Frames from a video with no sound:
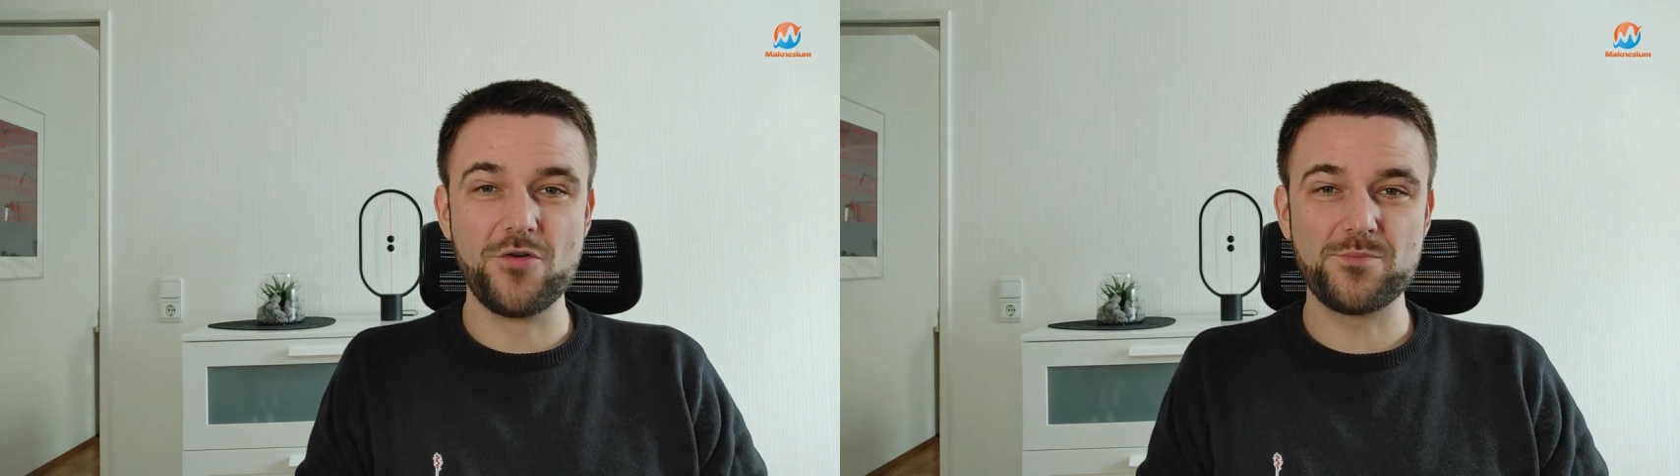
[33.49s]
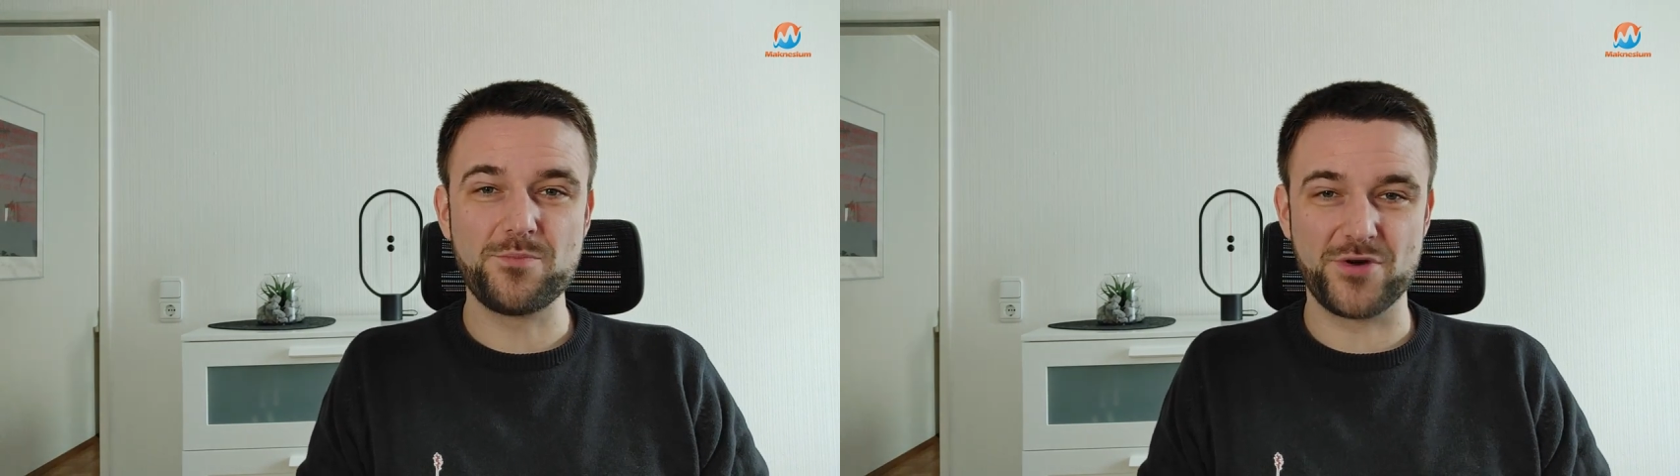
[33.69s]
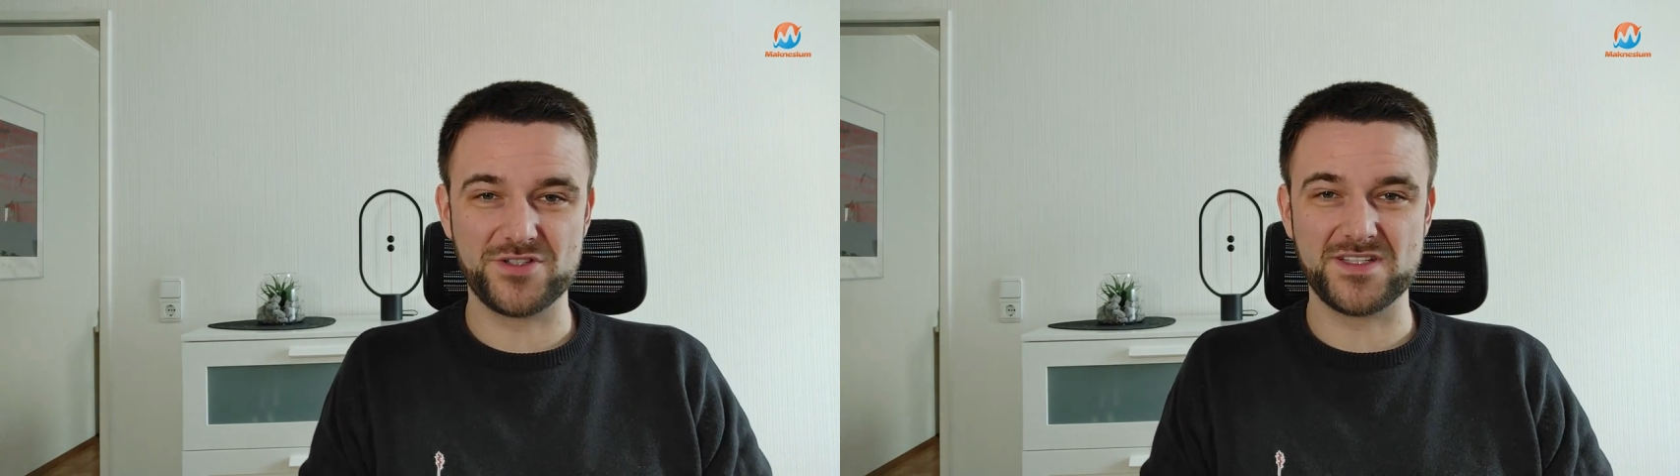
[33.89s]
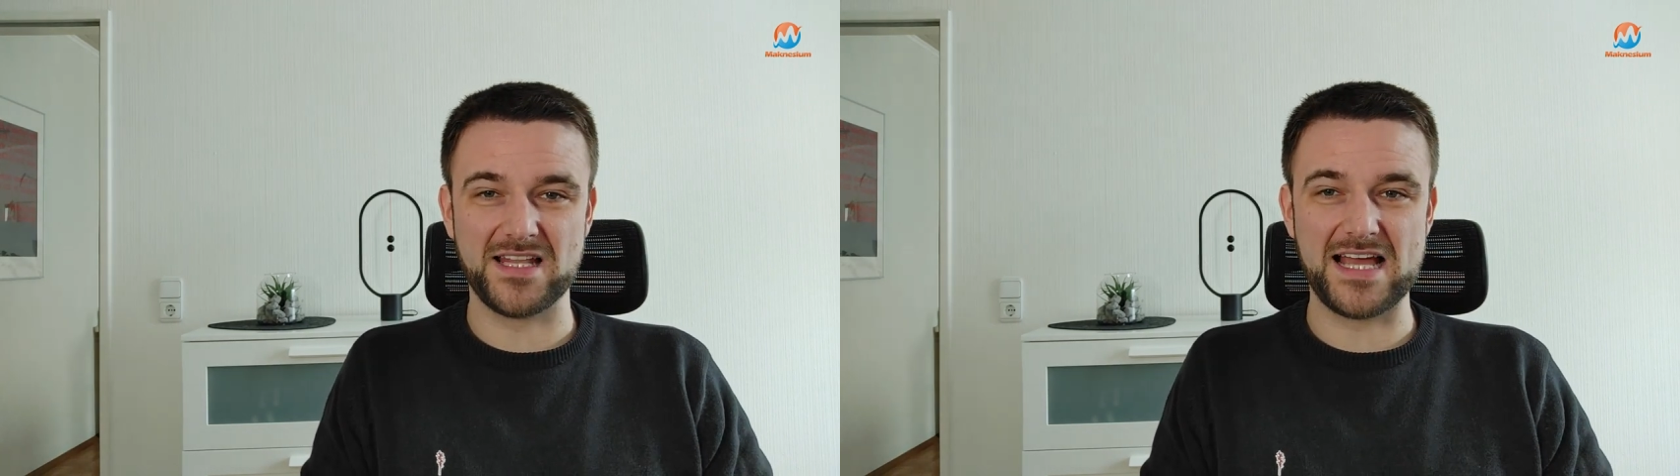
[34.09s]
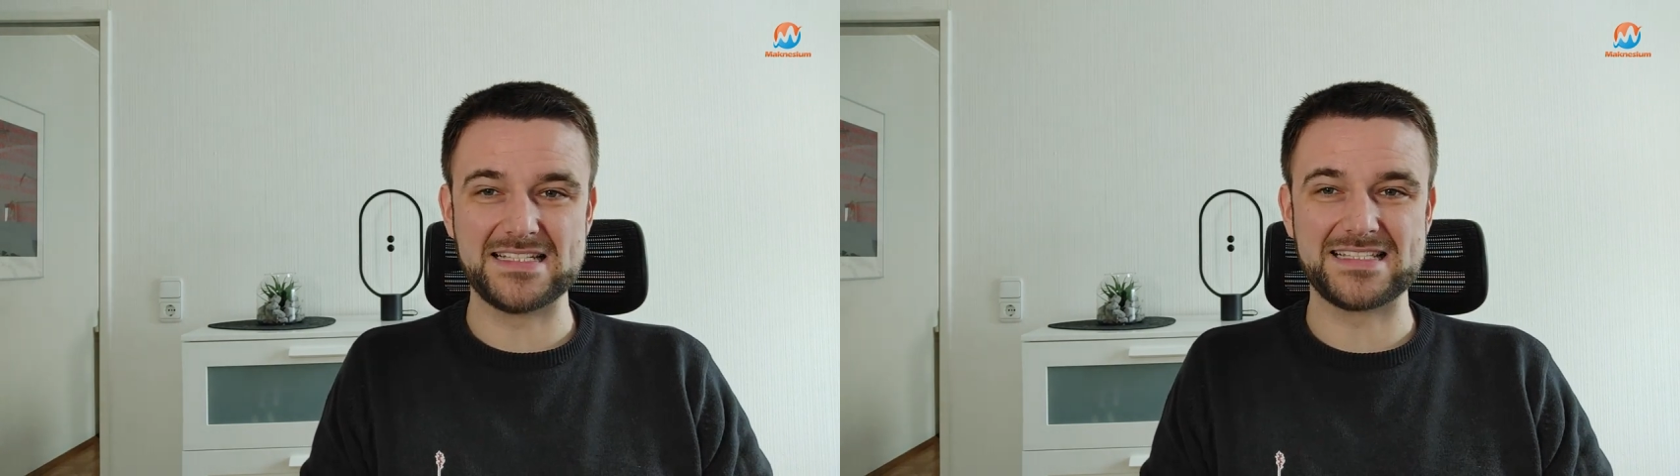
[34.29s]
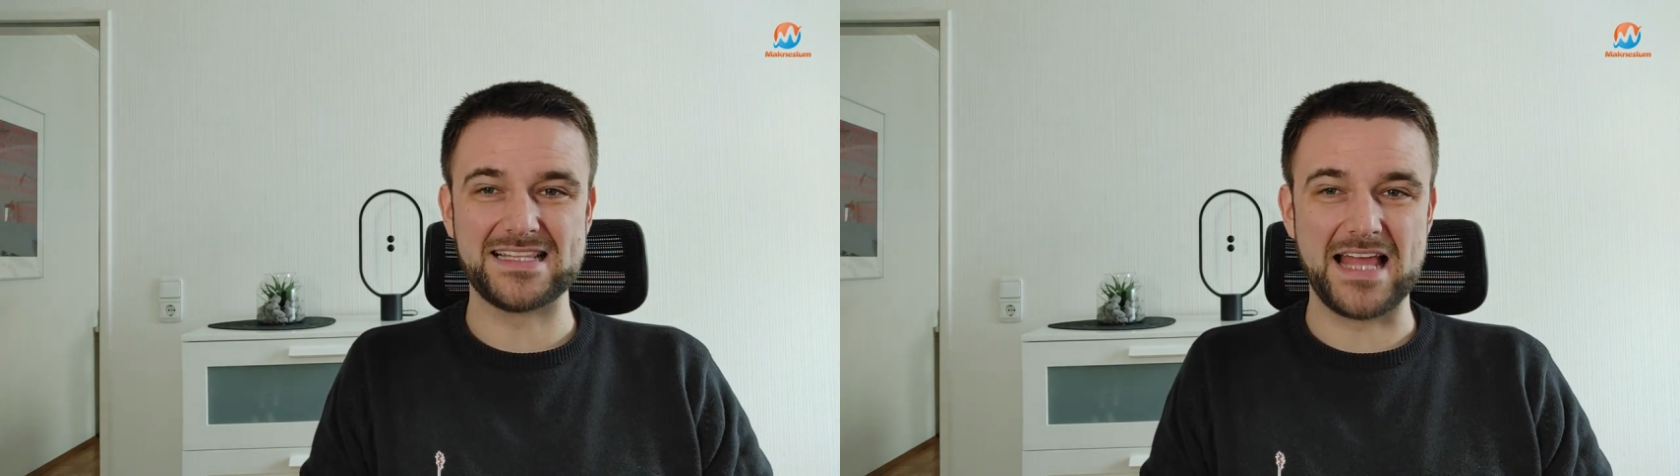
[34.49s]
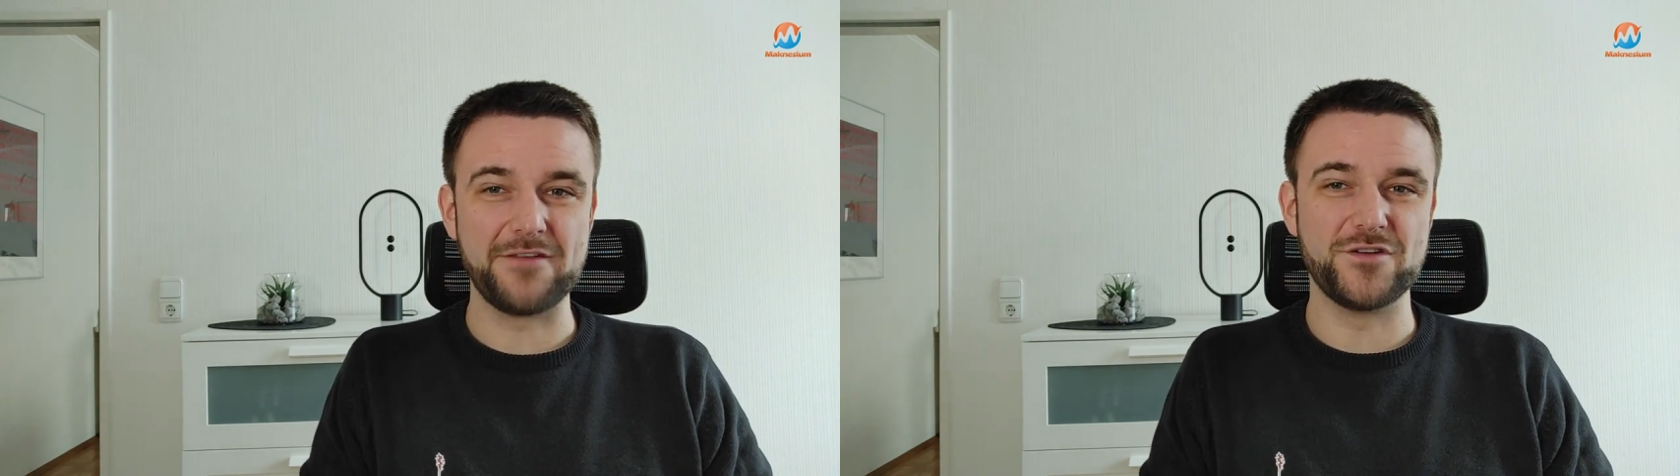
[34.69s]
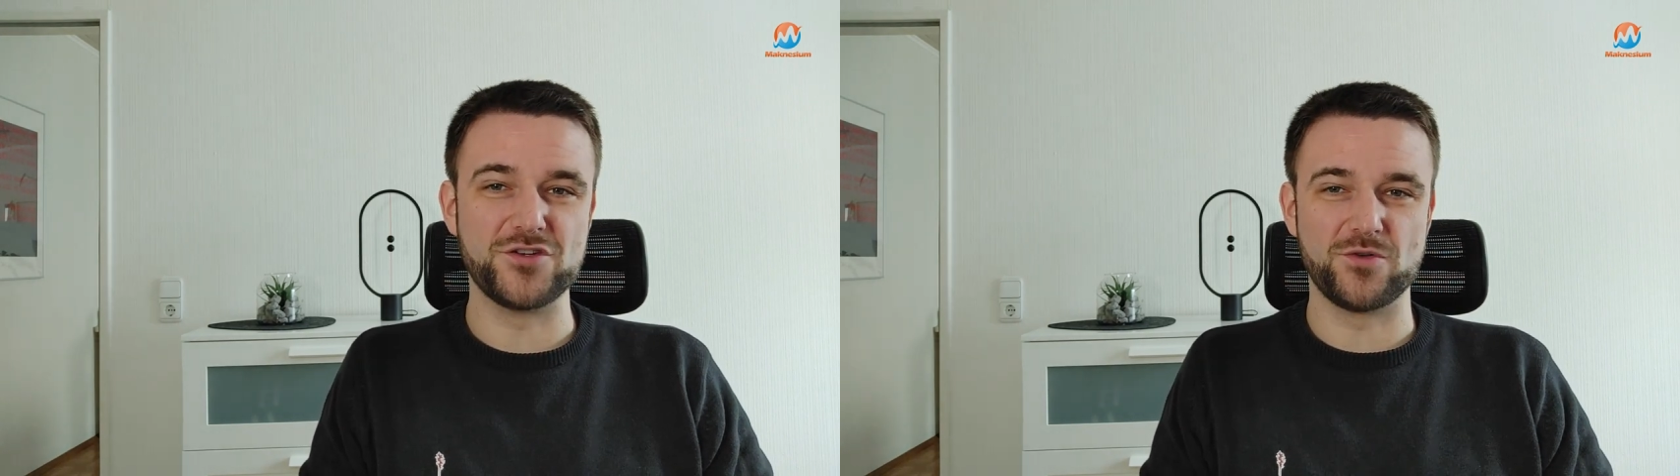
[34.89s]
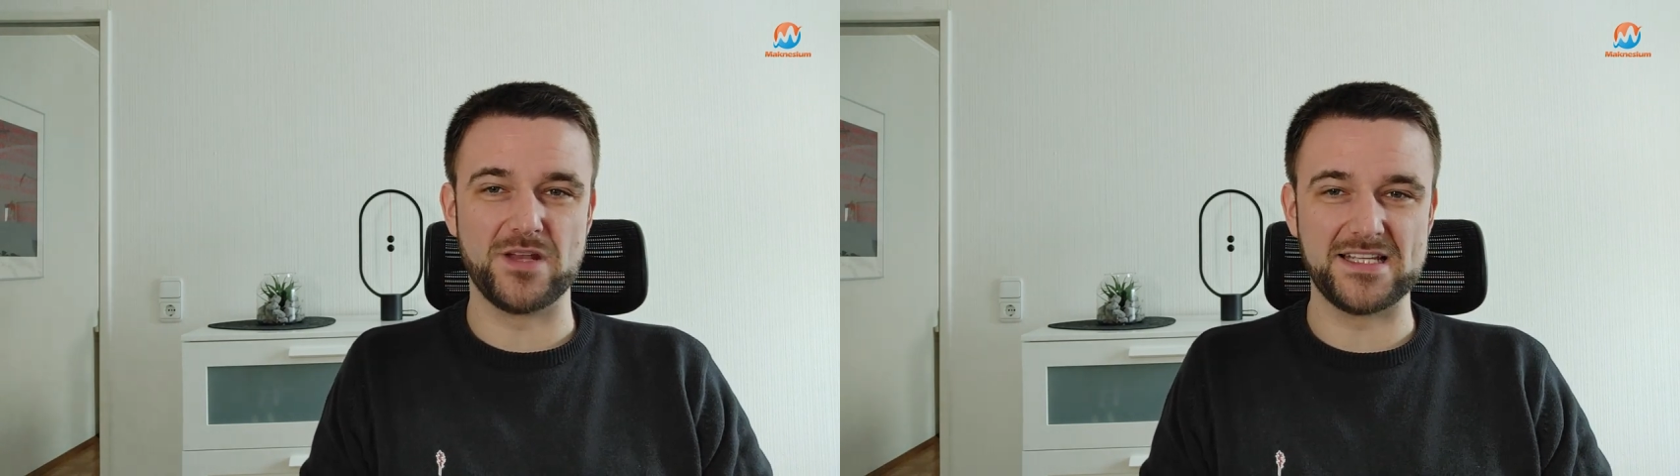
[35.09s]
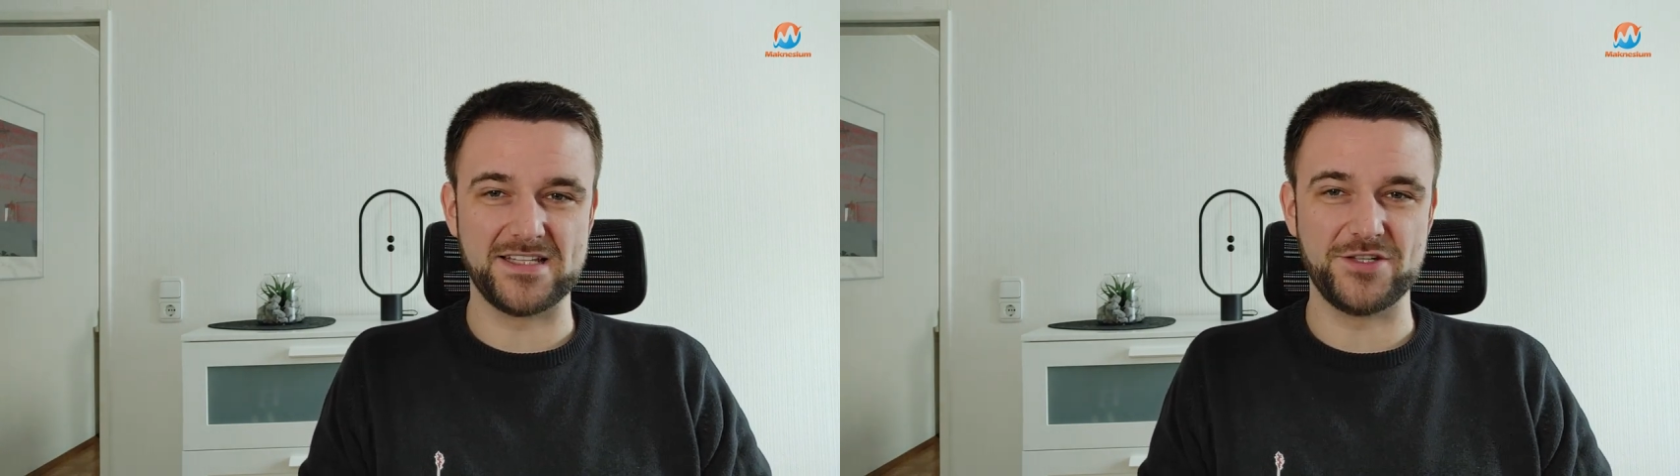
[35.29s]
own personalized life
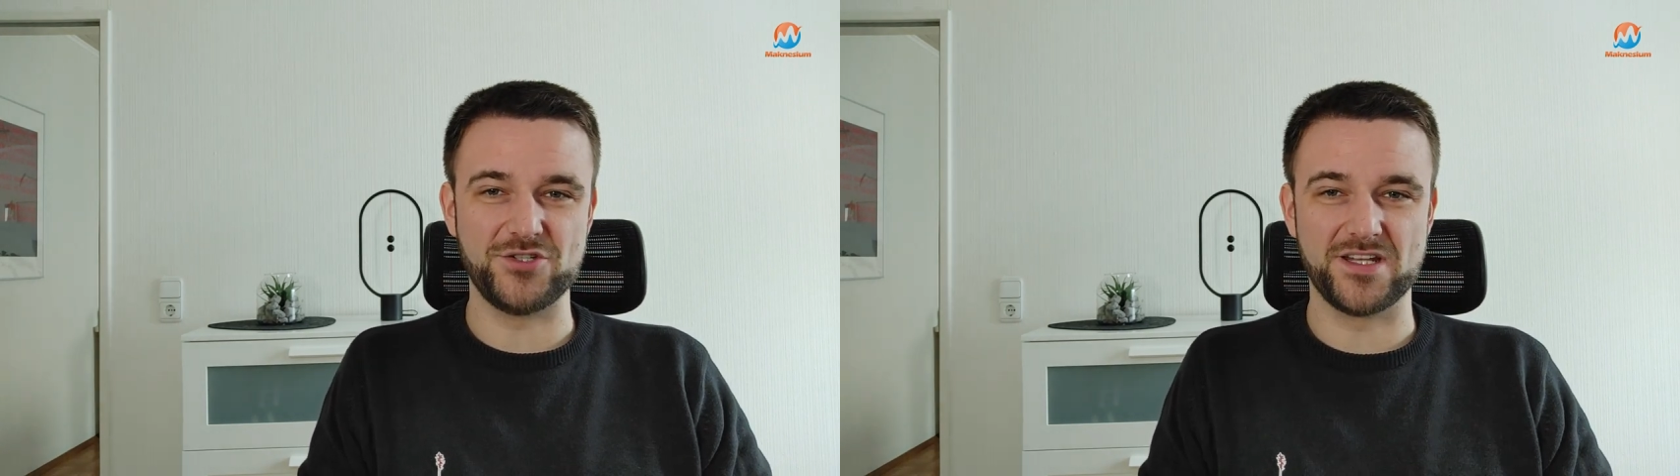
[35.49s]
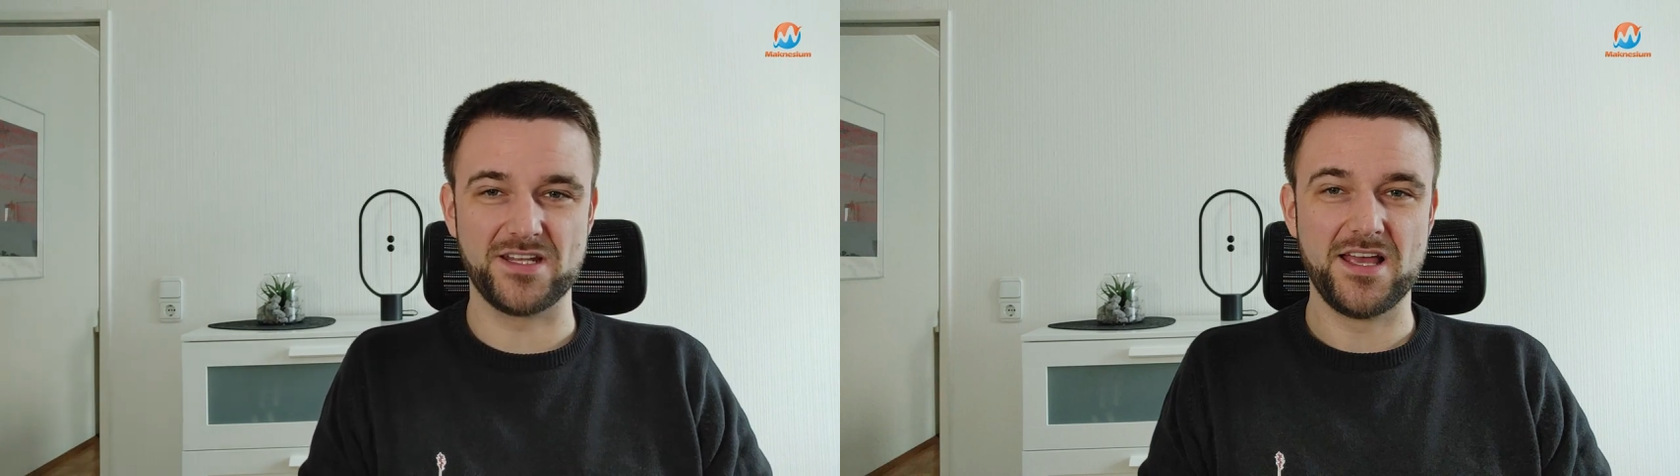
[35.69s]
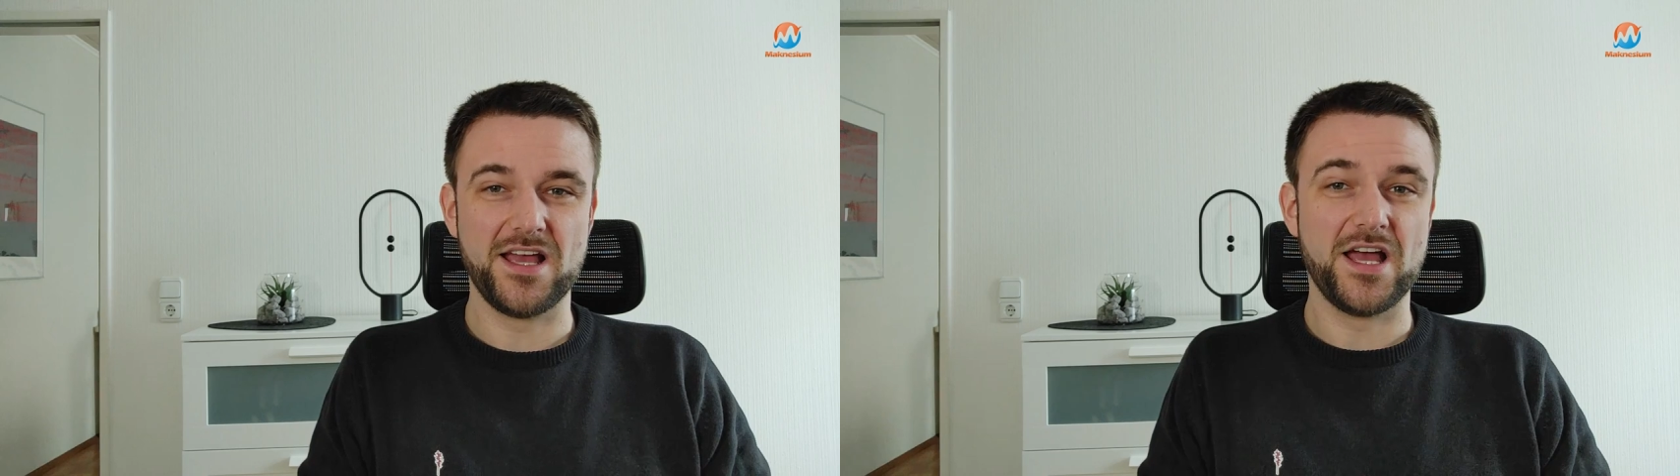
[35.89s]
visualization.